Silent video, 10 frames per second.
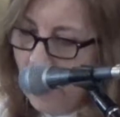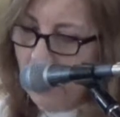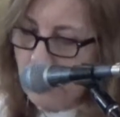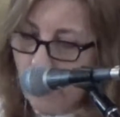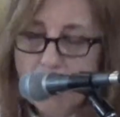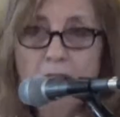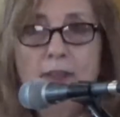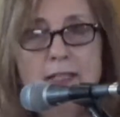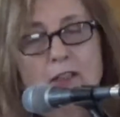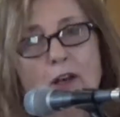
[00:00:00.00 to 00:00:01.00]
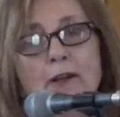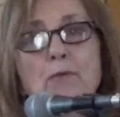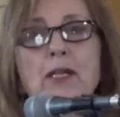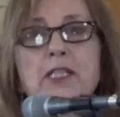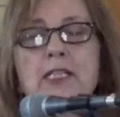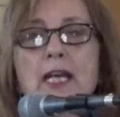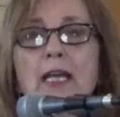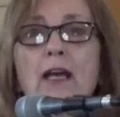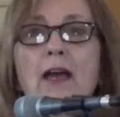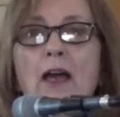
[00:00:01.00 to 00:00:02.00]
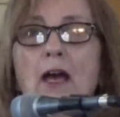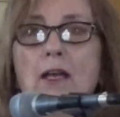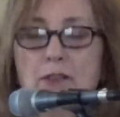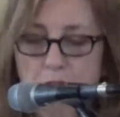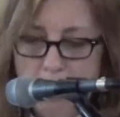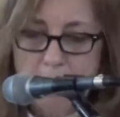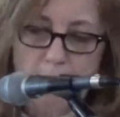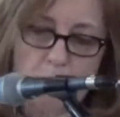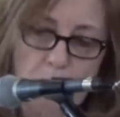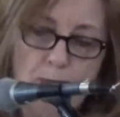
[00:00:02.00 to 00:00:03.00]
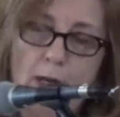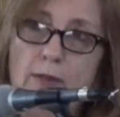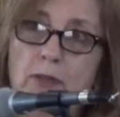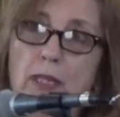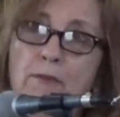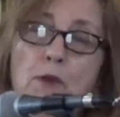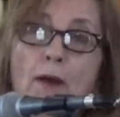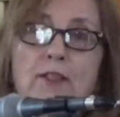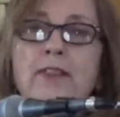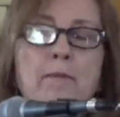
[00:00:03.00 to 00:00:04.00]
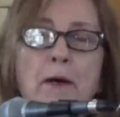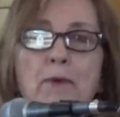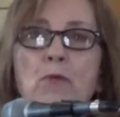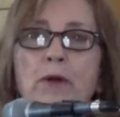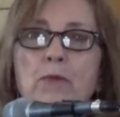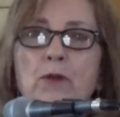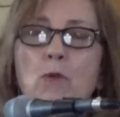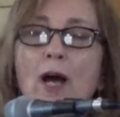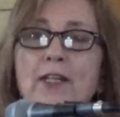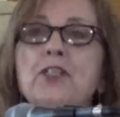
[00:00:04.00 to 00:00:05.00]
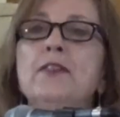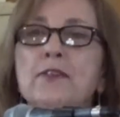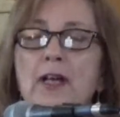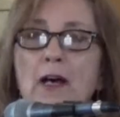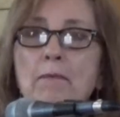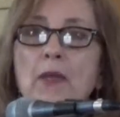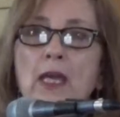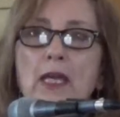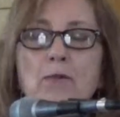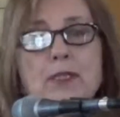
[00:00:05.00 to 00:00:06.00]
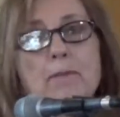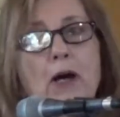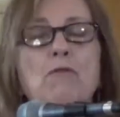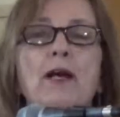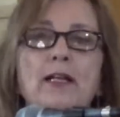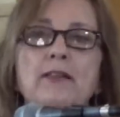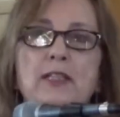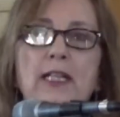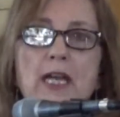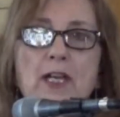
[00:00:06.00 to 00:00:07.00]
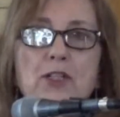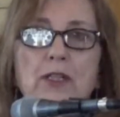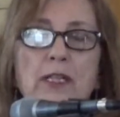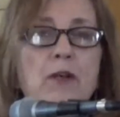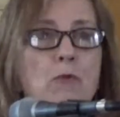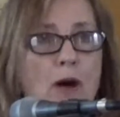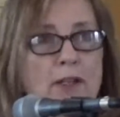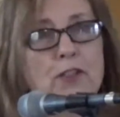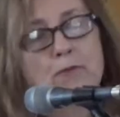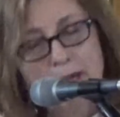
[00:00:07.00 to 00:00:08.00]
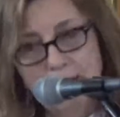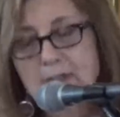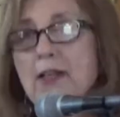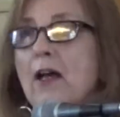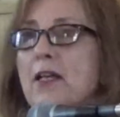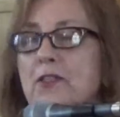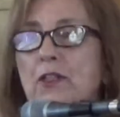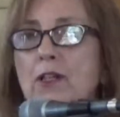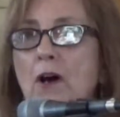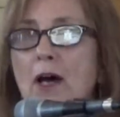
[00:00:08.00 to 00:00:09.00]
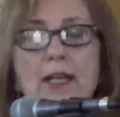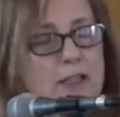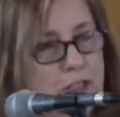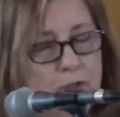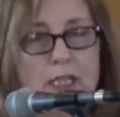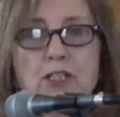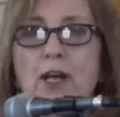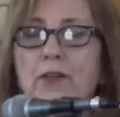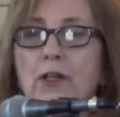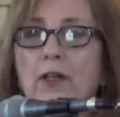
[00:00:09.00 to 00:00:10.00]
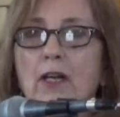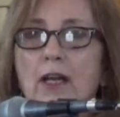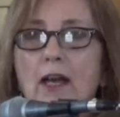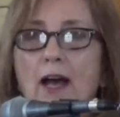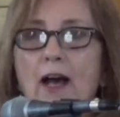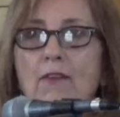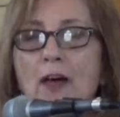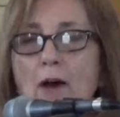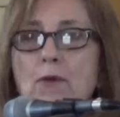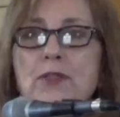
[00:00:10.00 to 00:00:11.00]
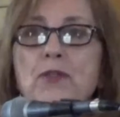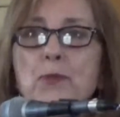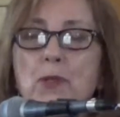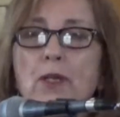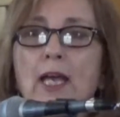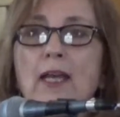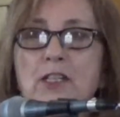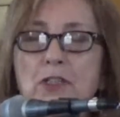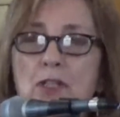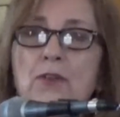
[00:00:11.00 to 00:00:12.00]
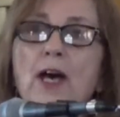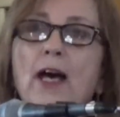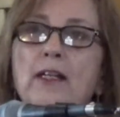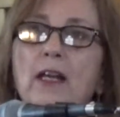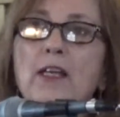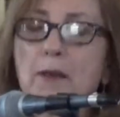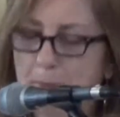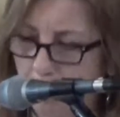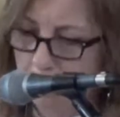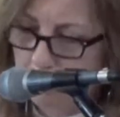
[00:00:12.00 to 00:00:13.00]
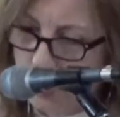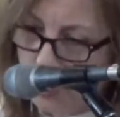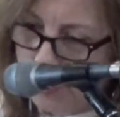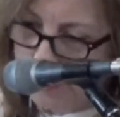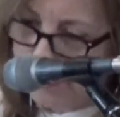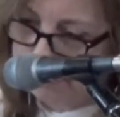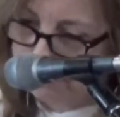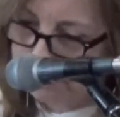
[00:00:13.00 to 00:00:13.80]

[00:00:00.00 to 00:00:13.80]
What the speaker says: And so I think that's a lot of what today Jesus, who was, if you had to sum up in one word, why did Jesus come? It was about reconciliation. He wanted to reconcile us to God and to each other. And that was his work. And to do that, you build bridges.